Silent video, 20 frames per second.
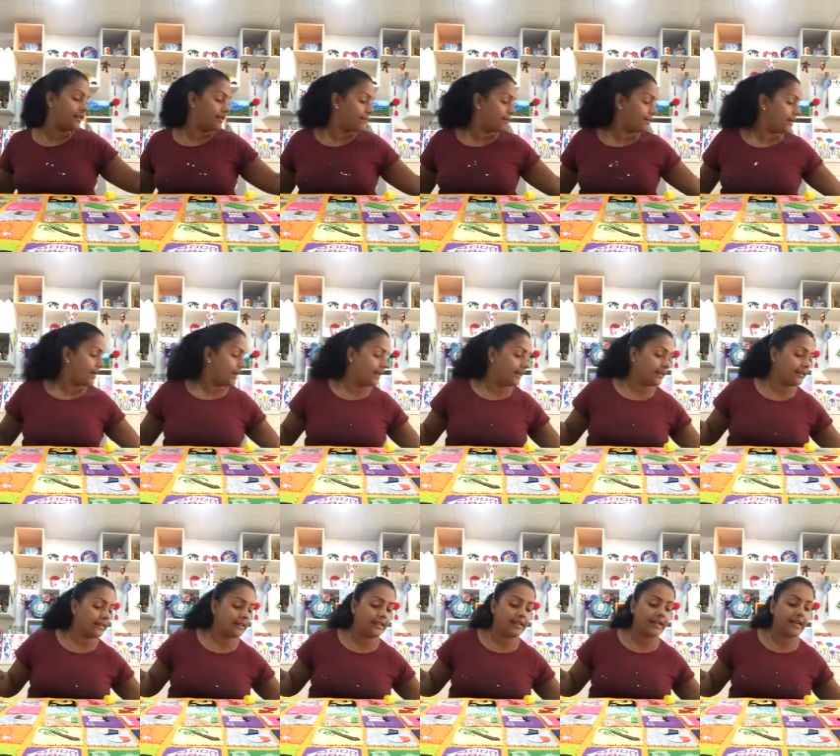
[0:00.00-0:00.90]

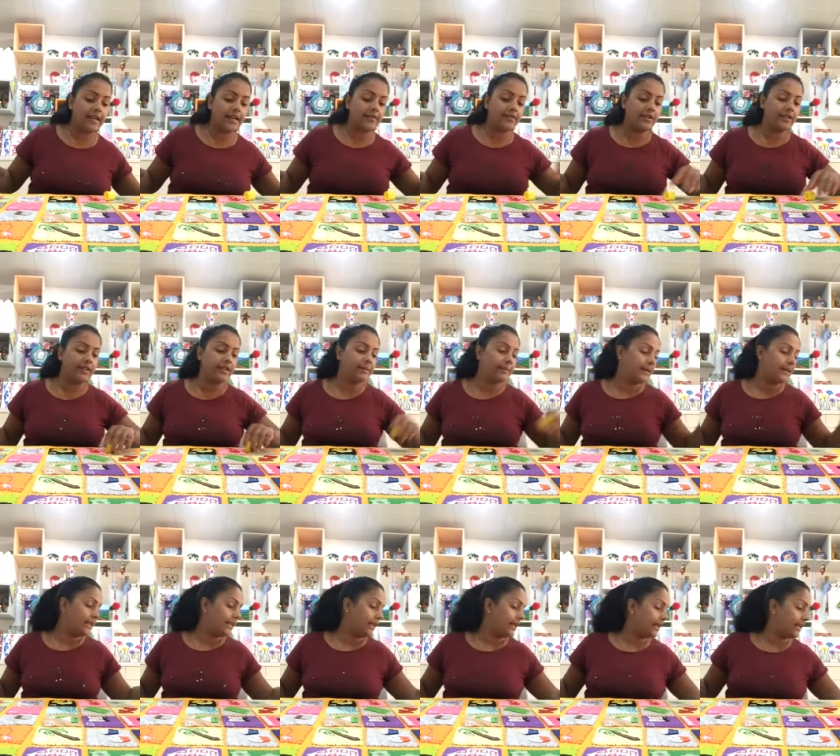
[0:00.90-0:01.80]
But I will
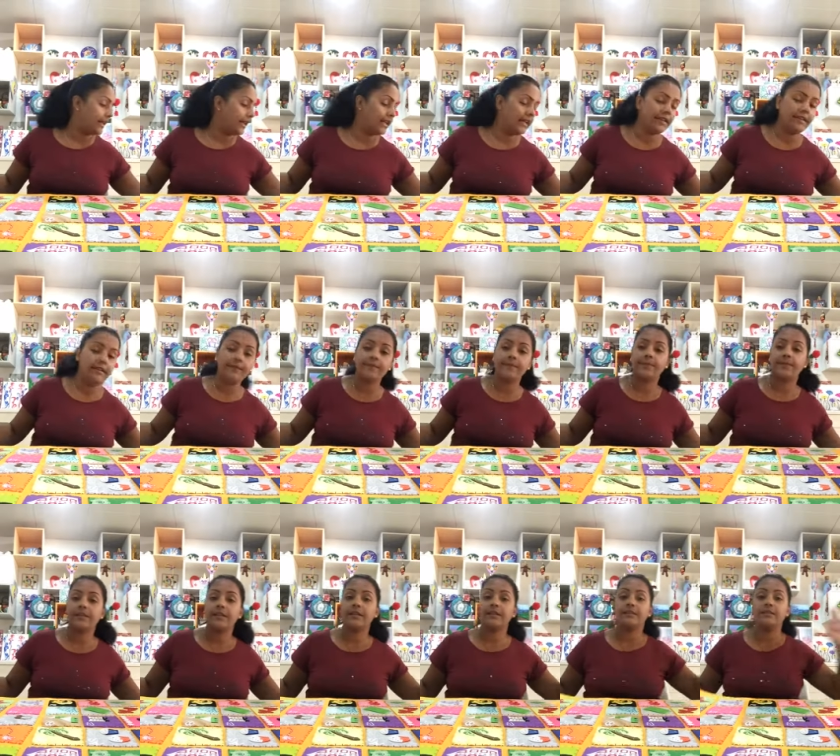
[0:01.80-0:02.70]
repeat again
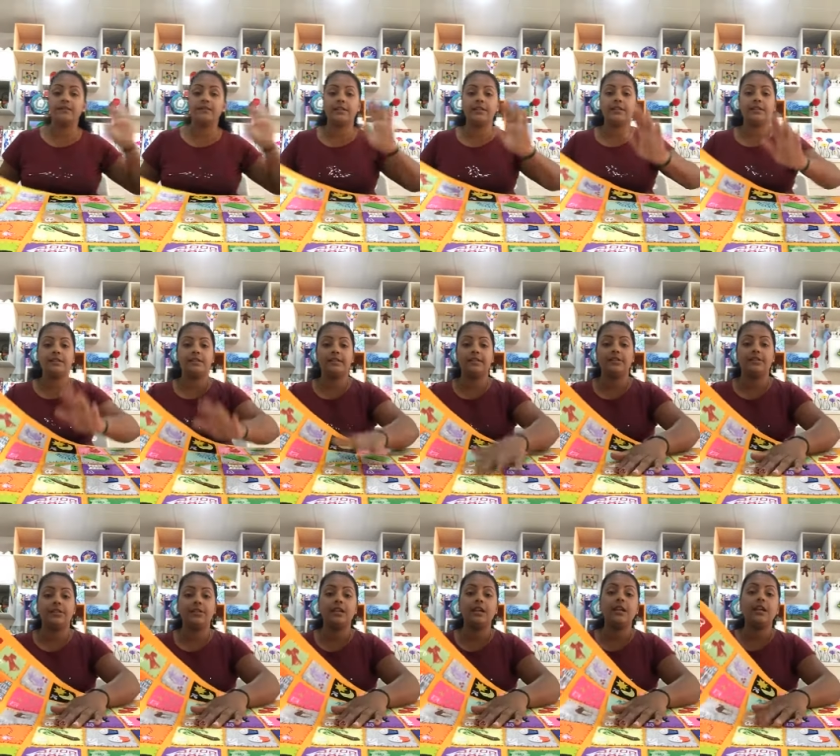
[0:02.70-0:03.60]
for the
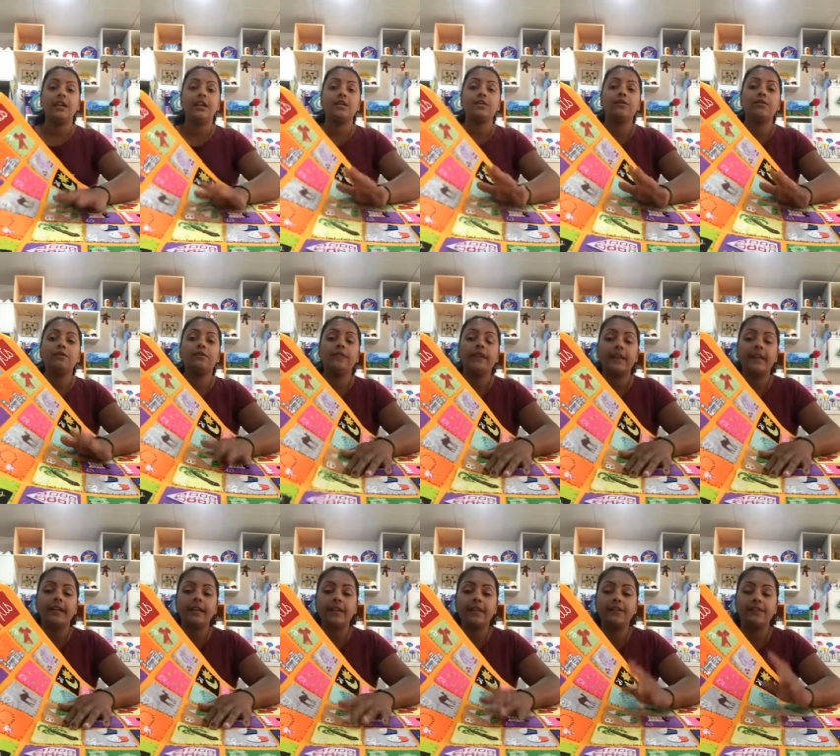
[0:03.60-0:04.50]
stitching. You
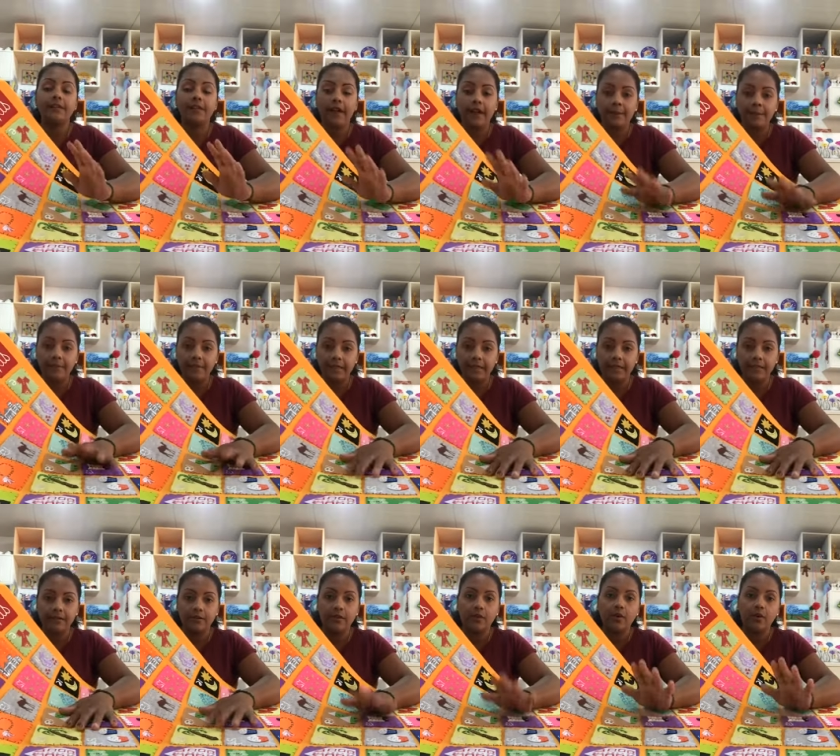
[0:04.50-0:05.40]
find a
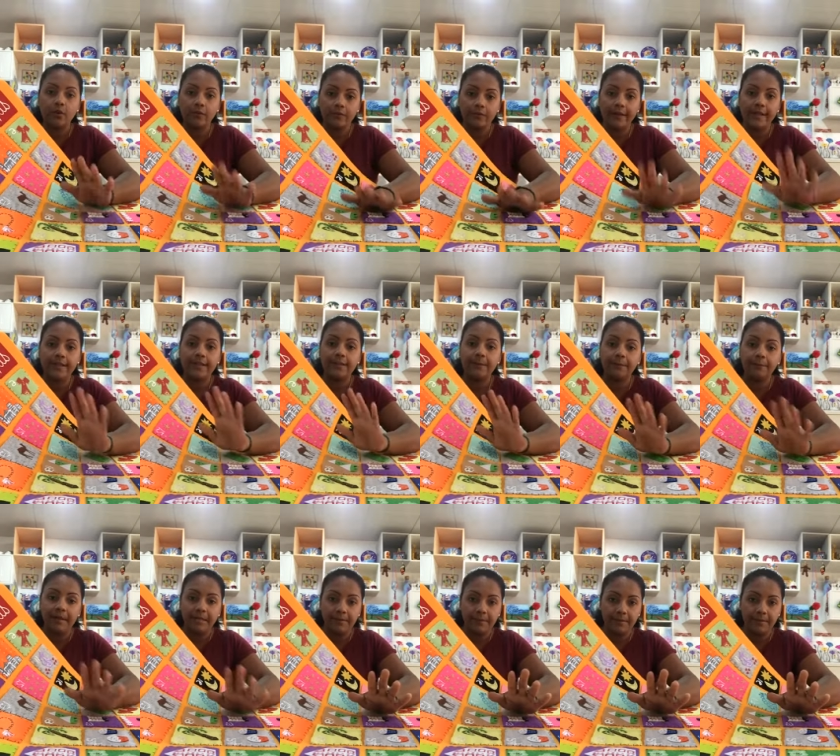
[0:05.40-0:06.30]
fabric or felt
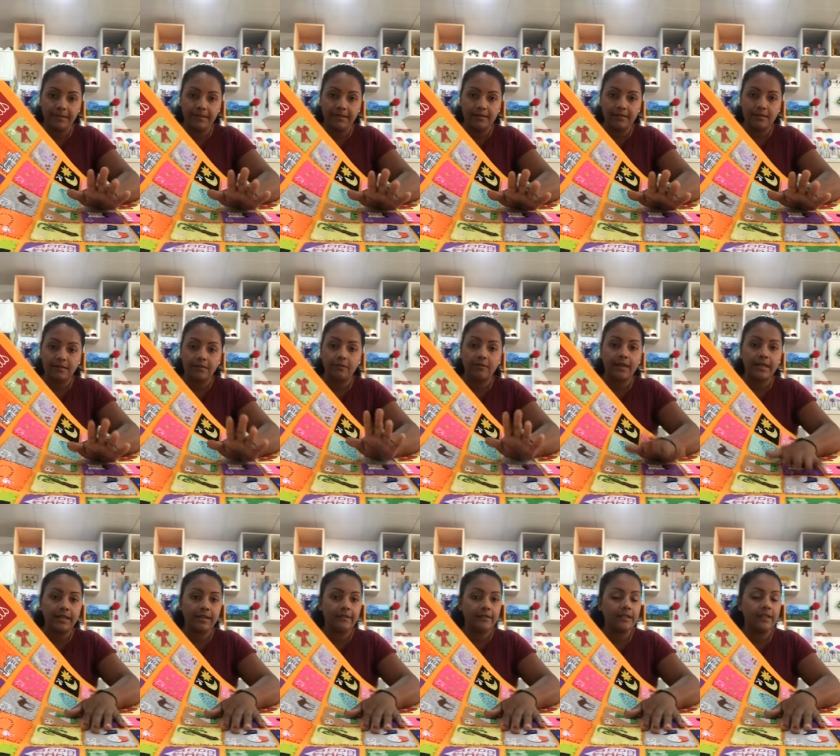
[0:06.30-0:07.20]
big piece,
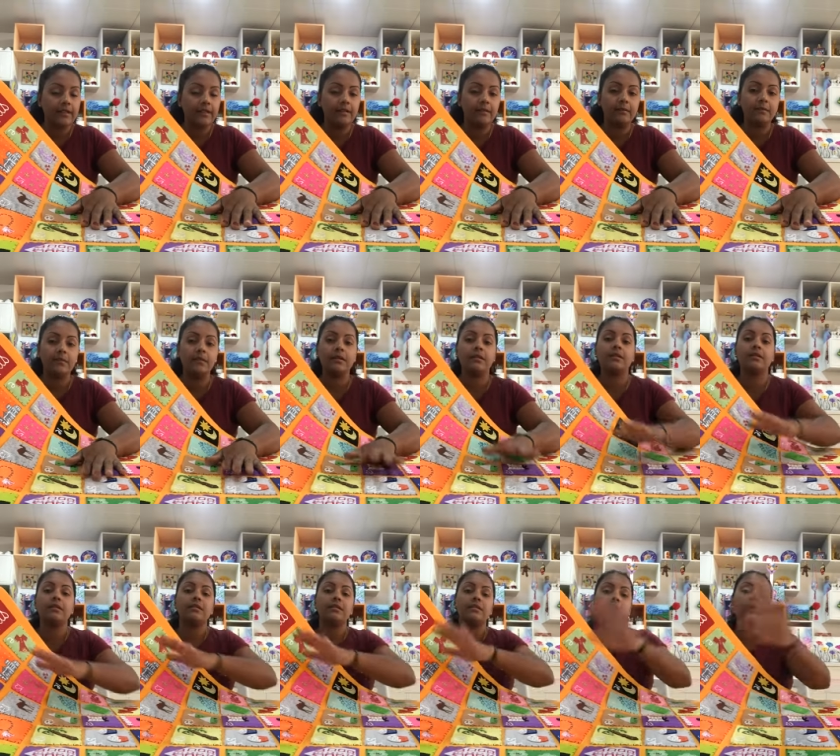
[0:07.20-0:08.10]
whatever
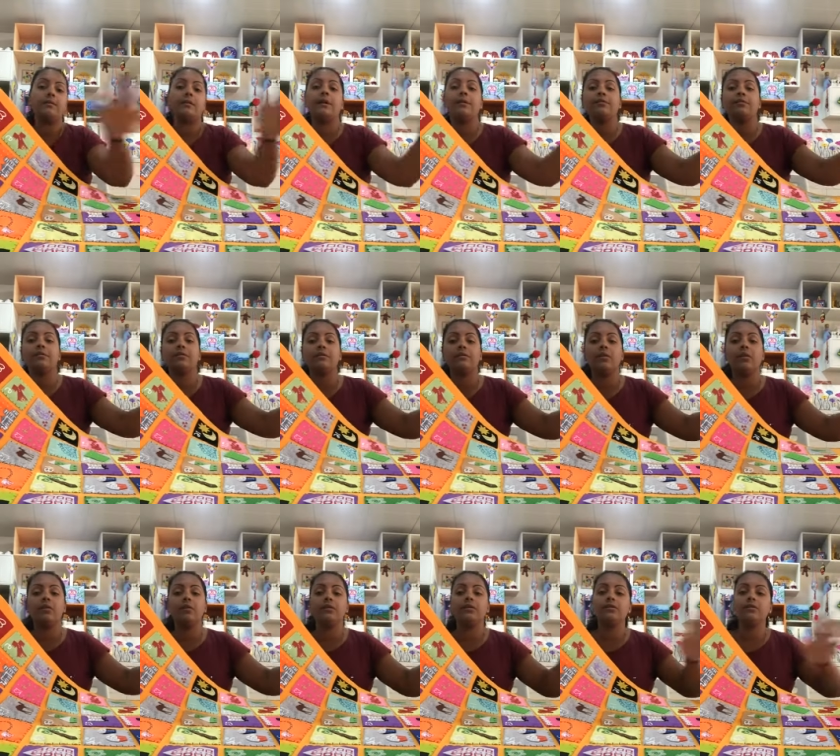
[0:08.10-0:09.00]
the amount
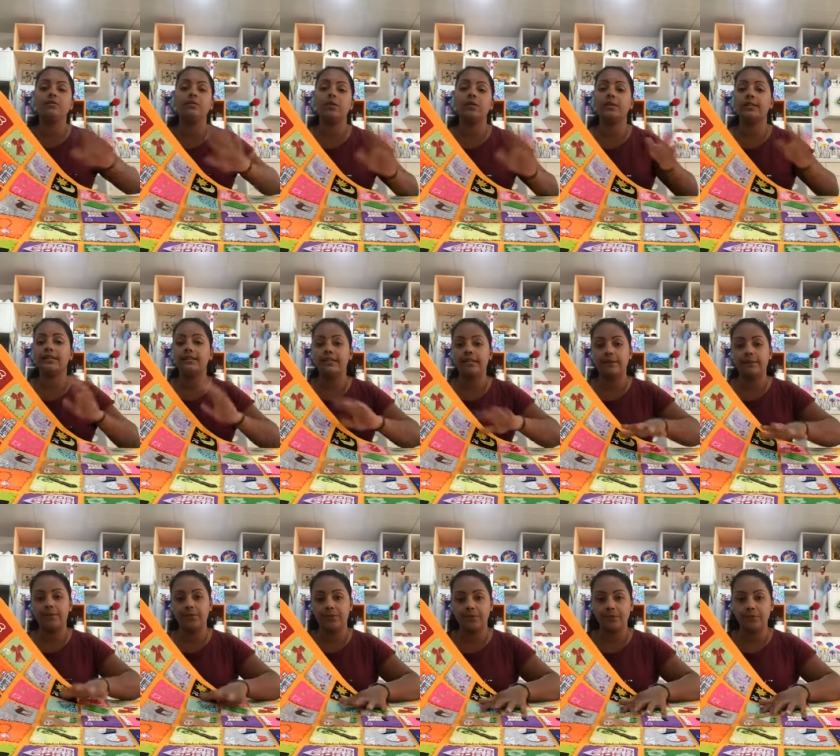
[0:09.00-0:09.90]
long you want, it's
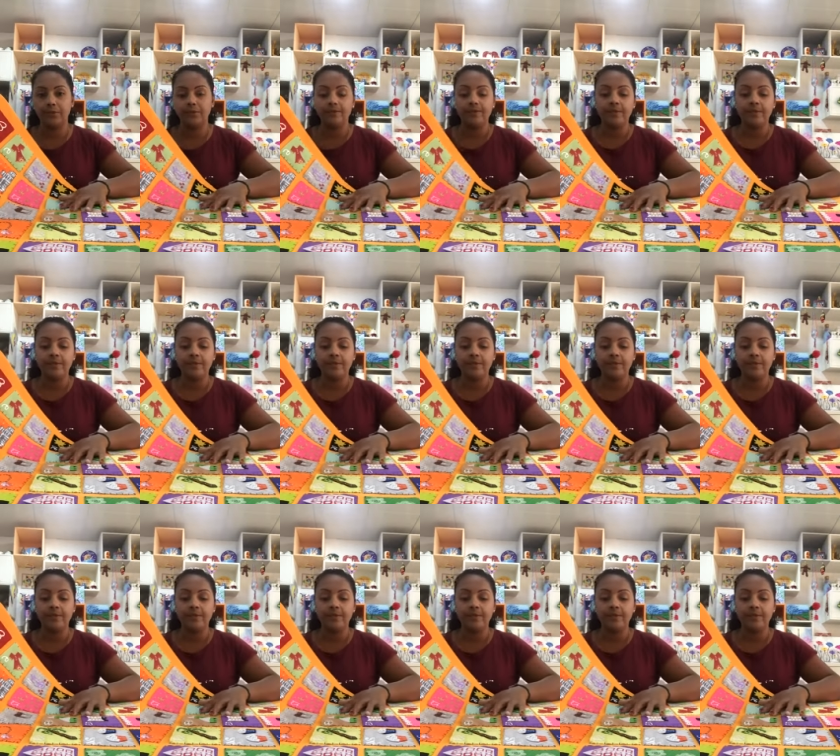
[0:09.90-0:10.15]
up to you.